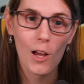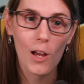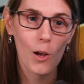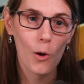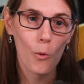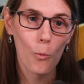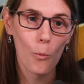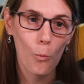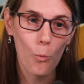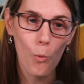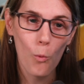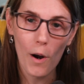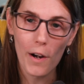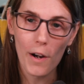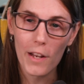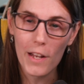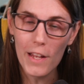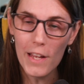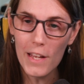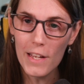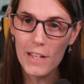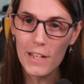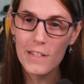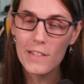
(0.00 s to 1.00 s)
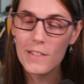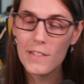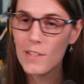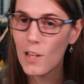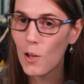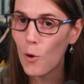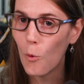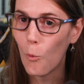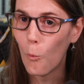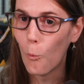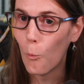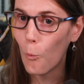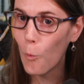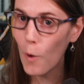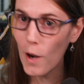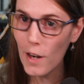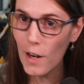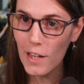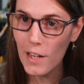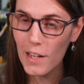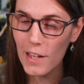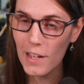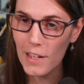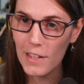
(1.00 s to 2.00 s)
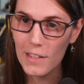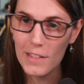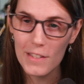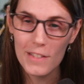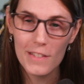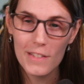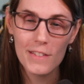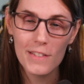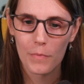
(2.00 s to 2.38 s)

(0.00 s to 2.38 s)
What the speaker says: What it is, when it is,